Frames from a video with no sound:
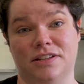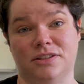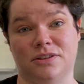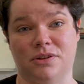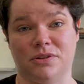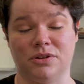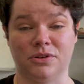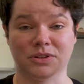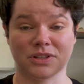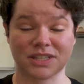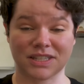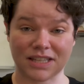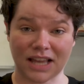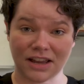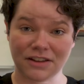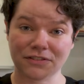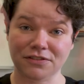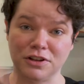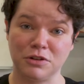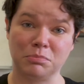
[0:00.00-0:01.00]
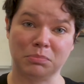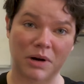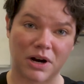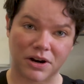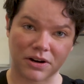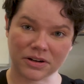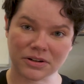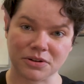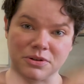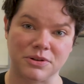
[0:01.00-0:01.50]
so they'll siphon
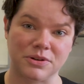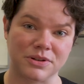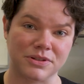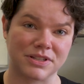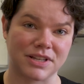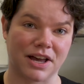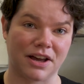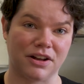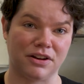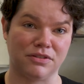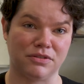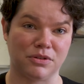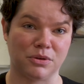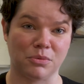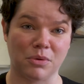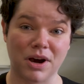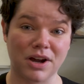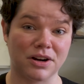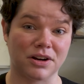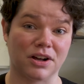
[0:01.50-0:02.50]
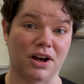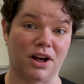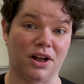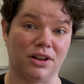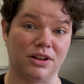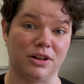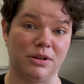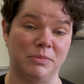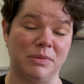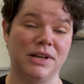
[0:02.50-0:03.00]
particles out of the water
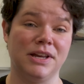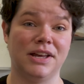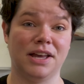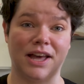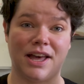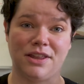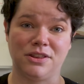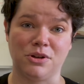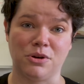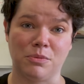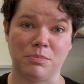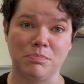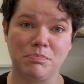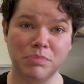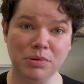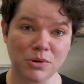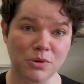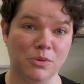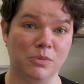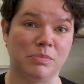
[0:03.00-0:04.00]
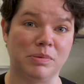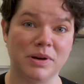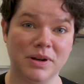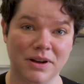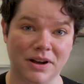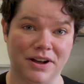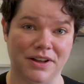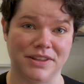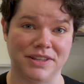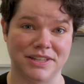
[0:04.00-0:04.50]
column and they'll poop
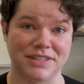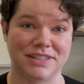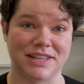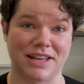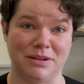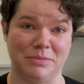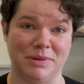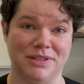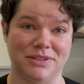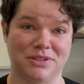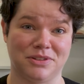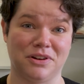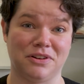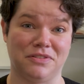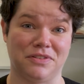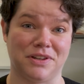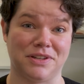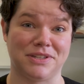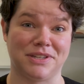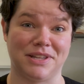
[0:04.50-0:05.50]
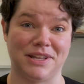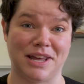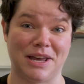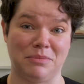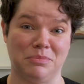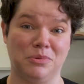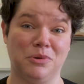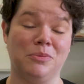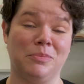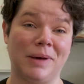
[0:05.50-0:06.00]
on the sediment surface, and
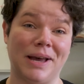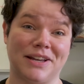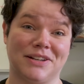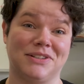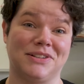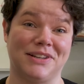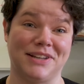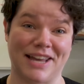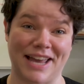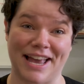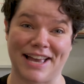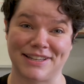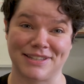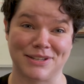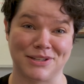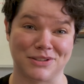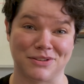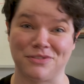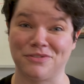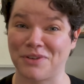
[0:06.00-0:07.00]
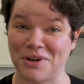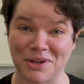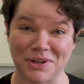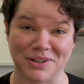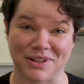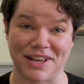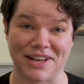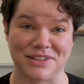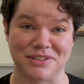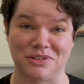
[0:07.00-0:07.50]
that poop actually acts as a
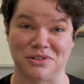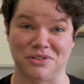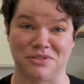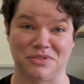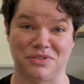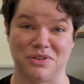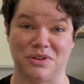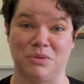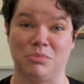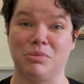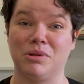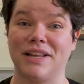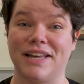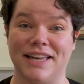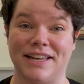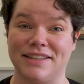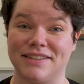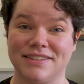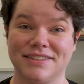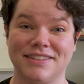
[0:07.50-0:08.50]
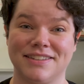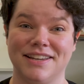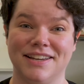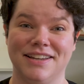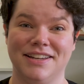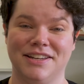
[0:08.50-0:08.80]
fertilizer for the plants.